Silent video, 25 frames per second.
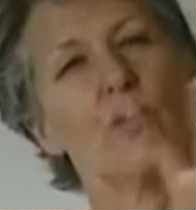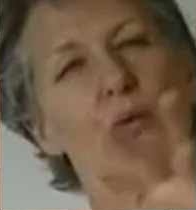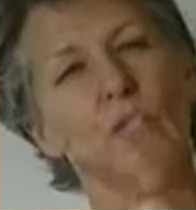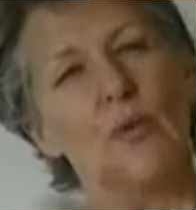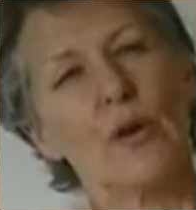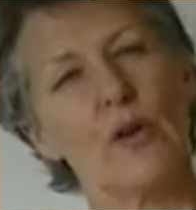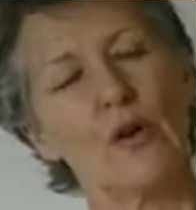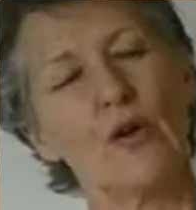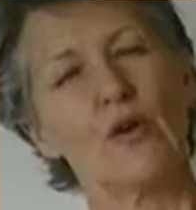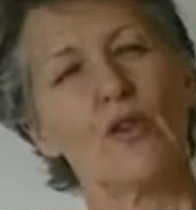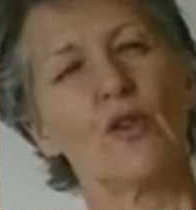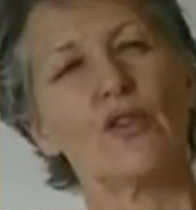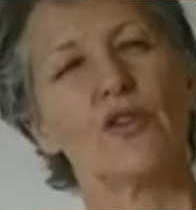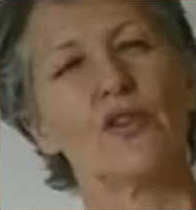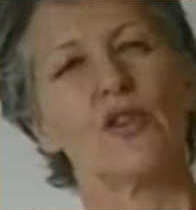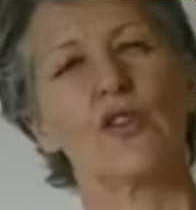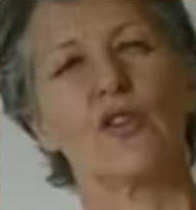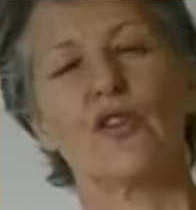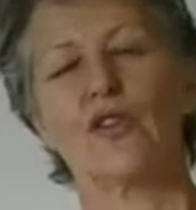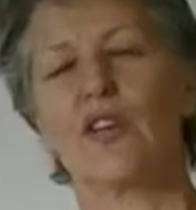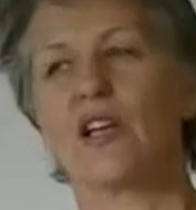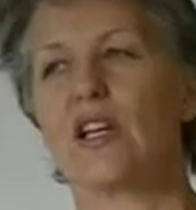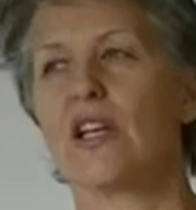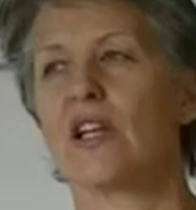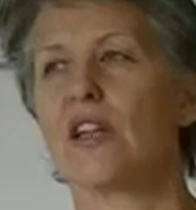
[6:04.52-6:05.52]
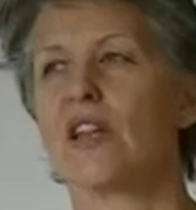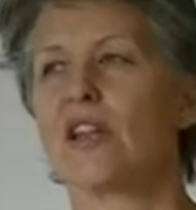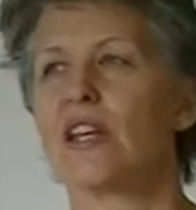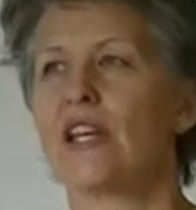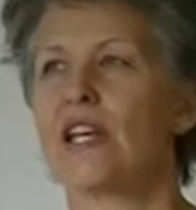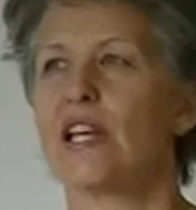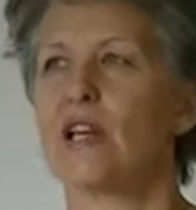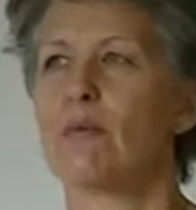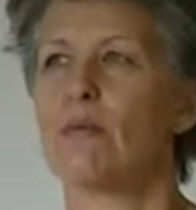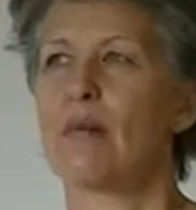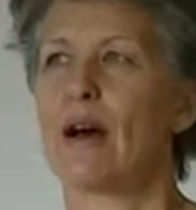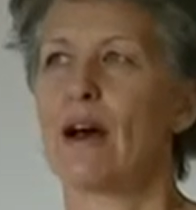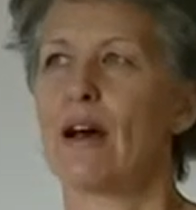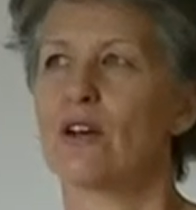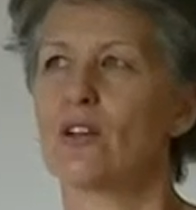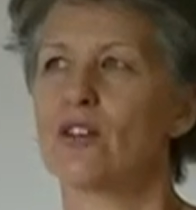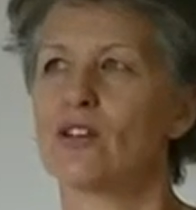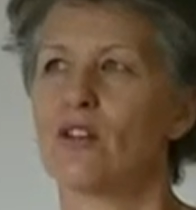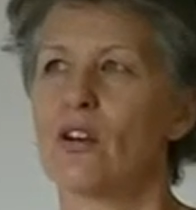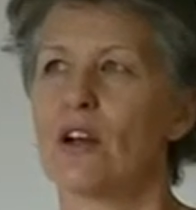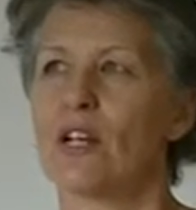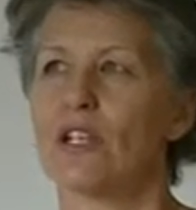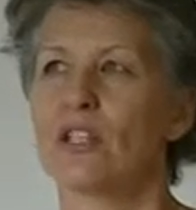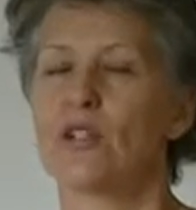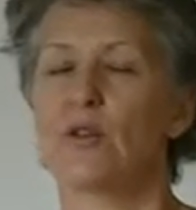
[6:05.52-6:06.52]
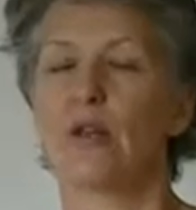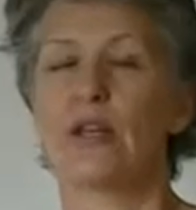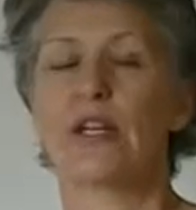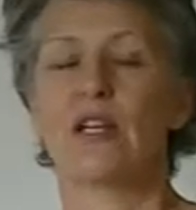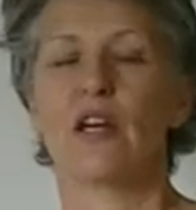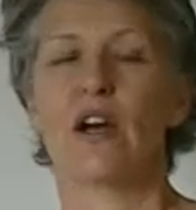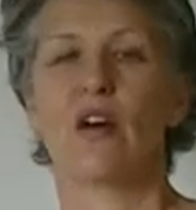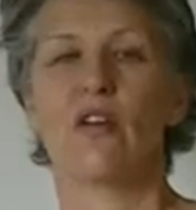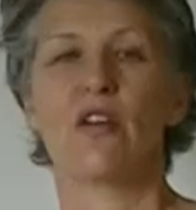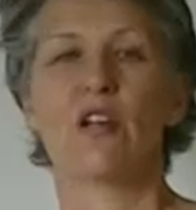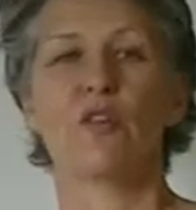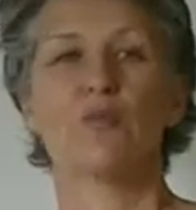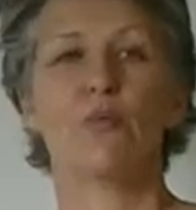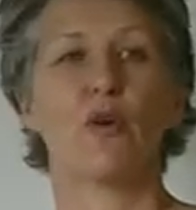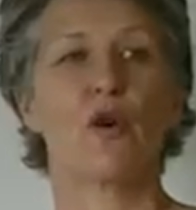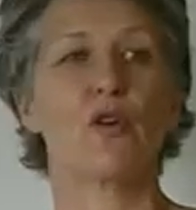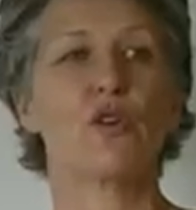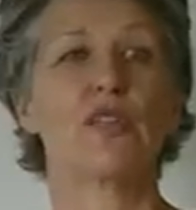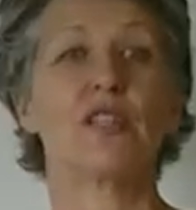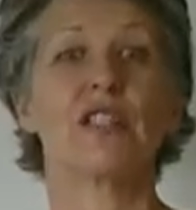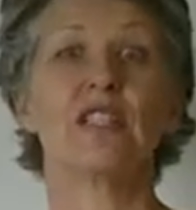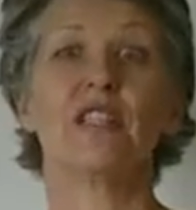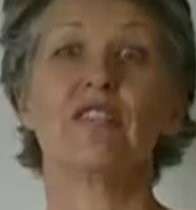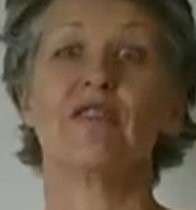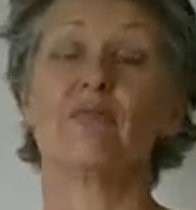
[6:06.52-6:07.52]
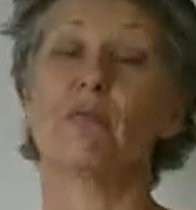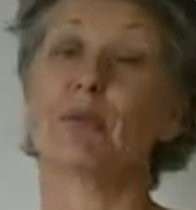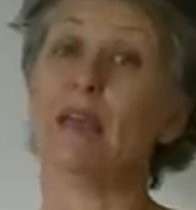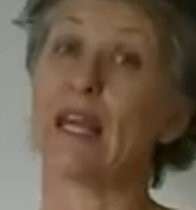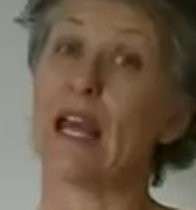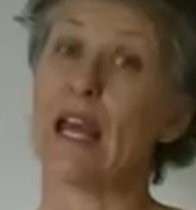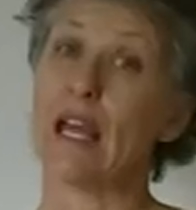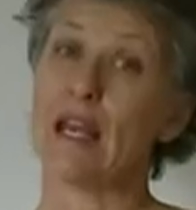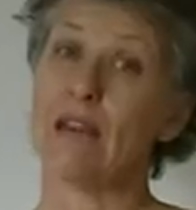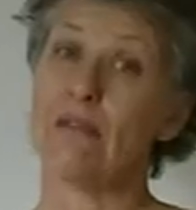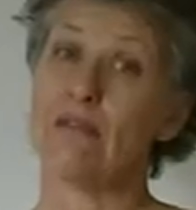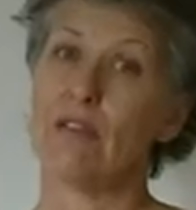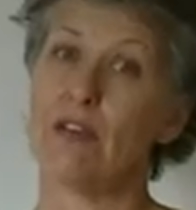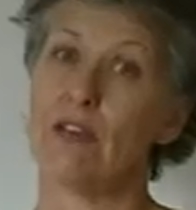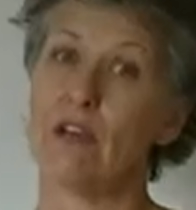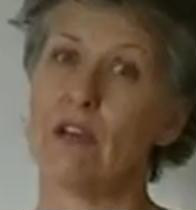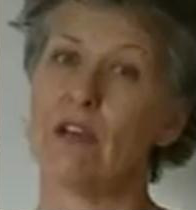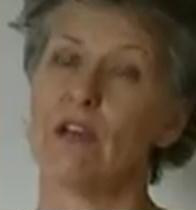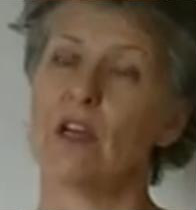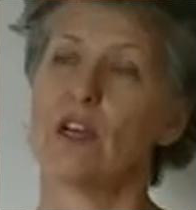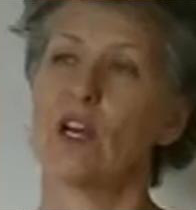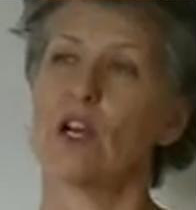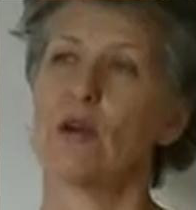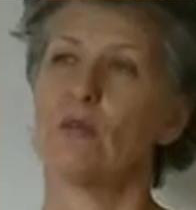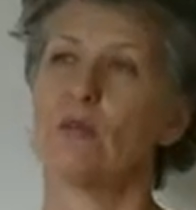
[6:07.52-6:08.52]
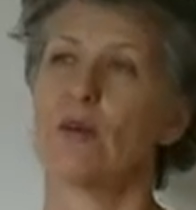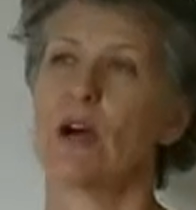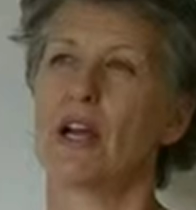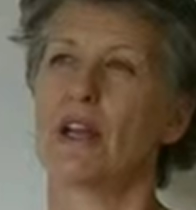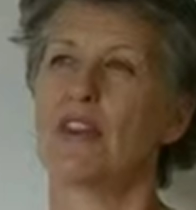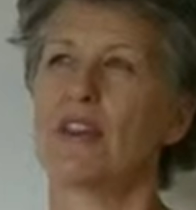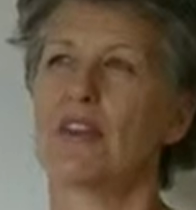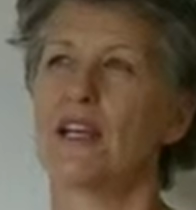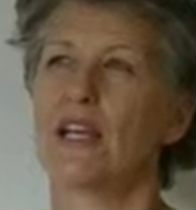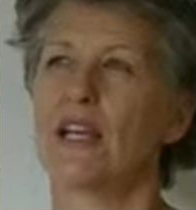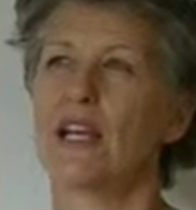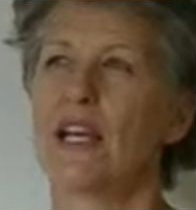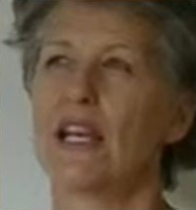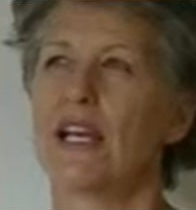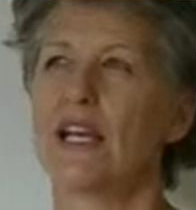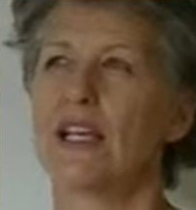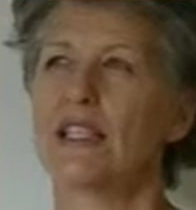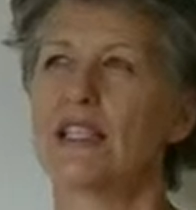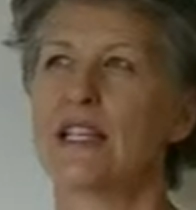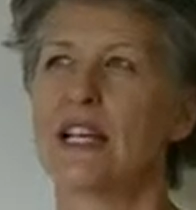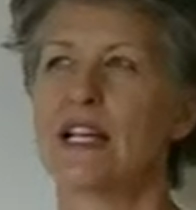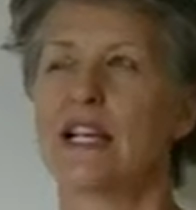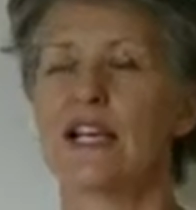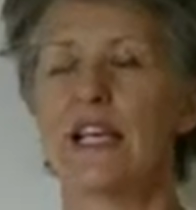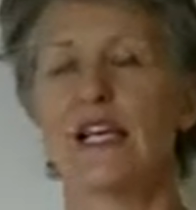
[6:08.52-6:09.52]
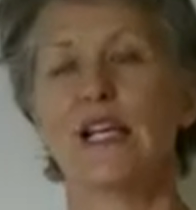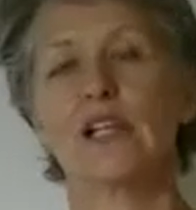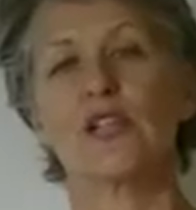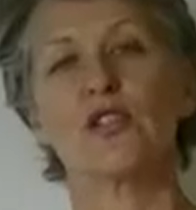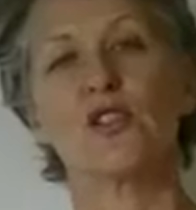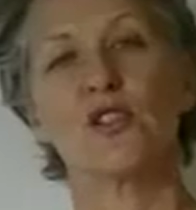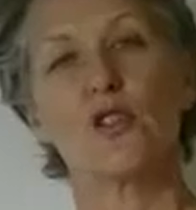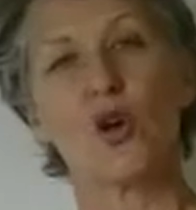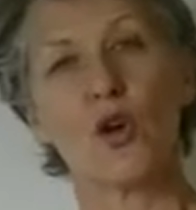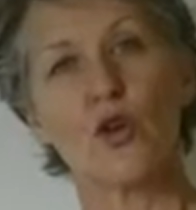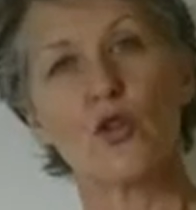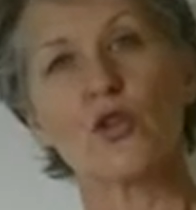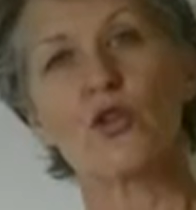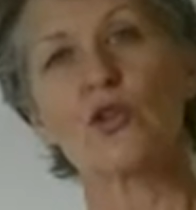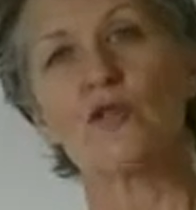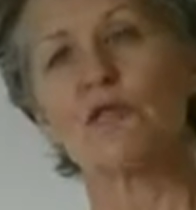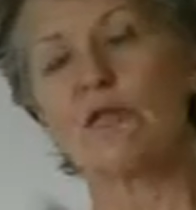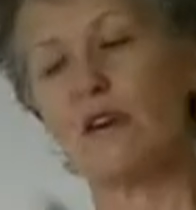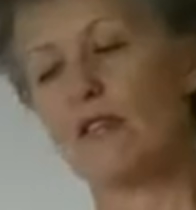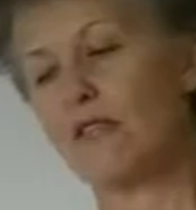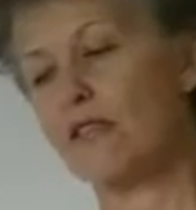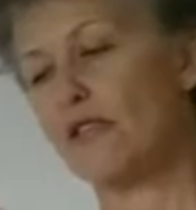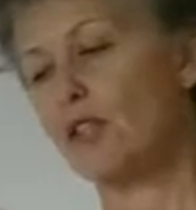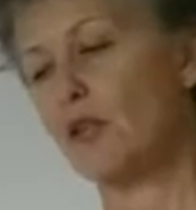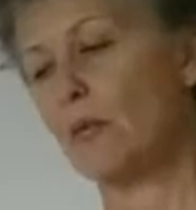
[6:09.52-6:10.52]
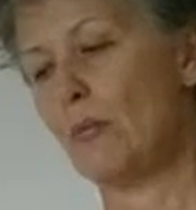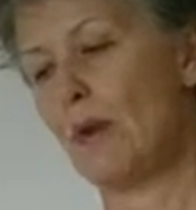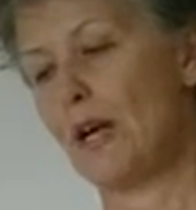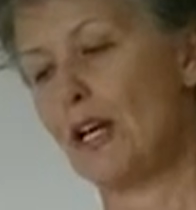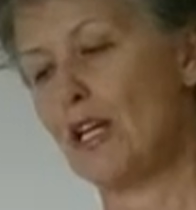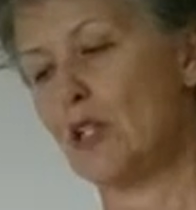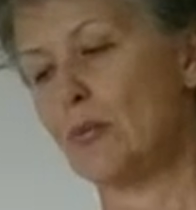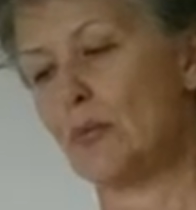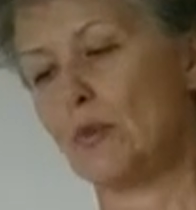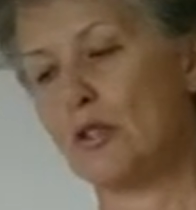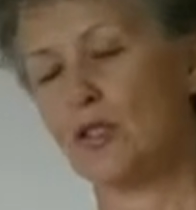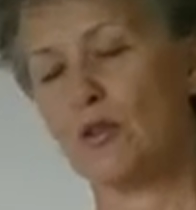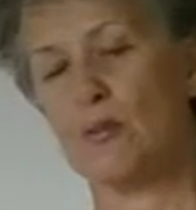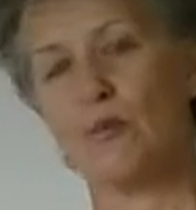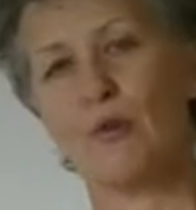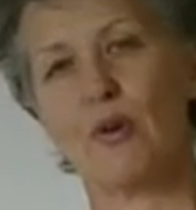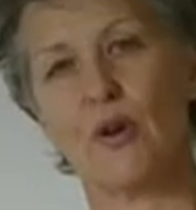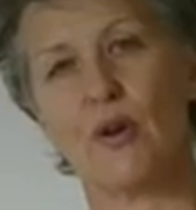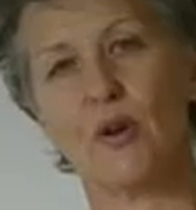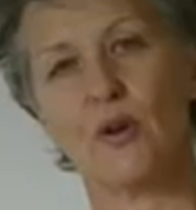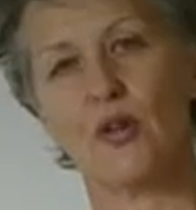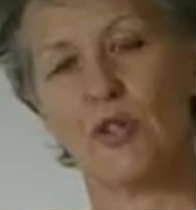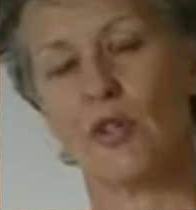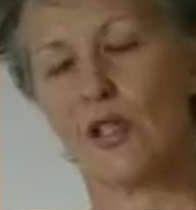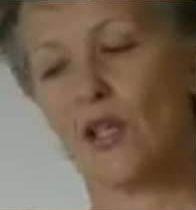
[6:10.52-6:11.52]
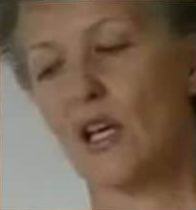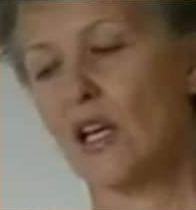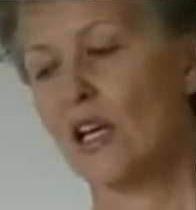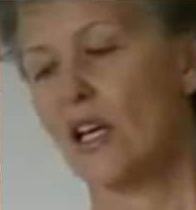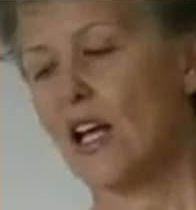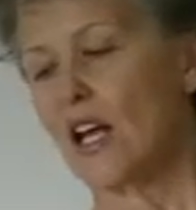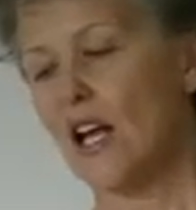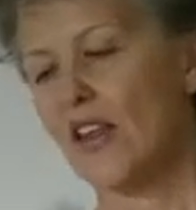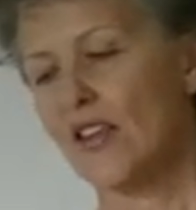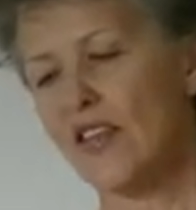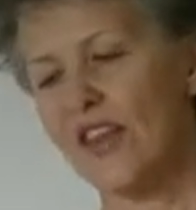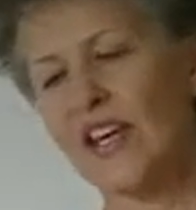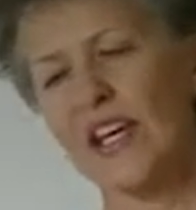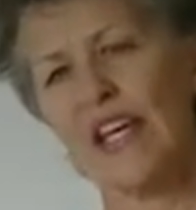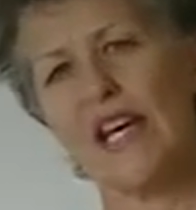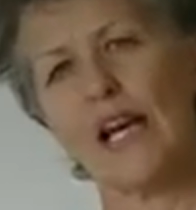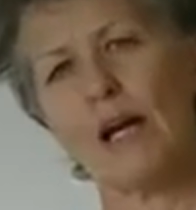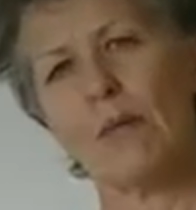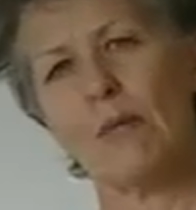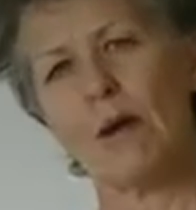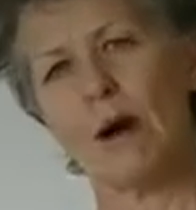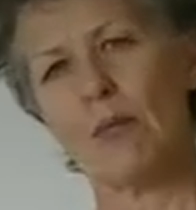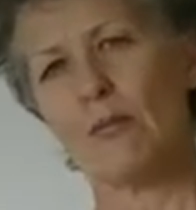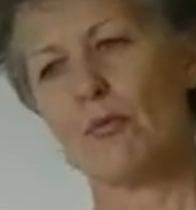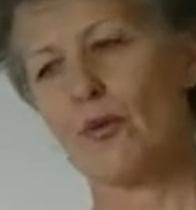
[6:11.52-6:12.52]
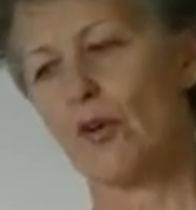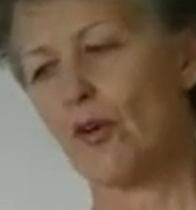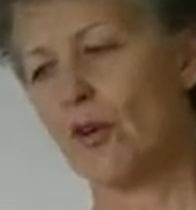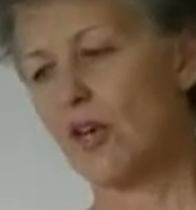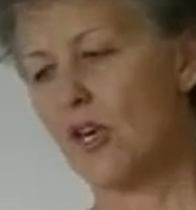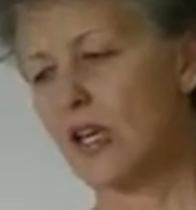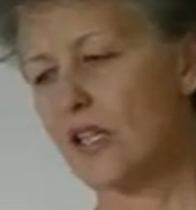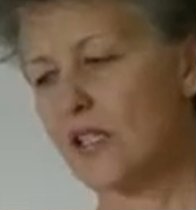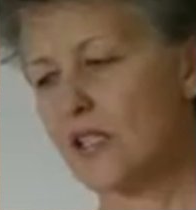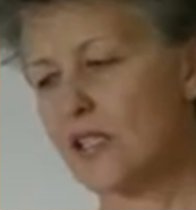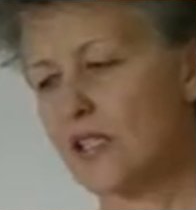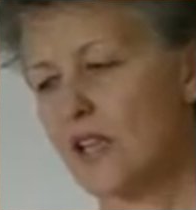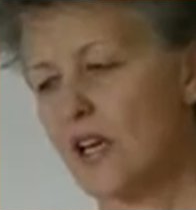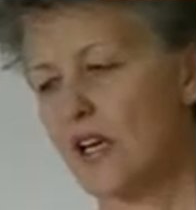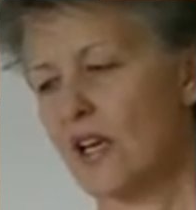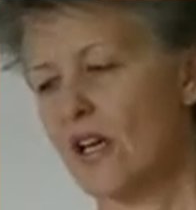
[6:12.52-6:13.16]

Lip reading: We also can think about trying to encourage positive behavior by taking a social revenue management approach and thinking about products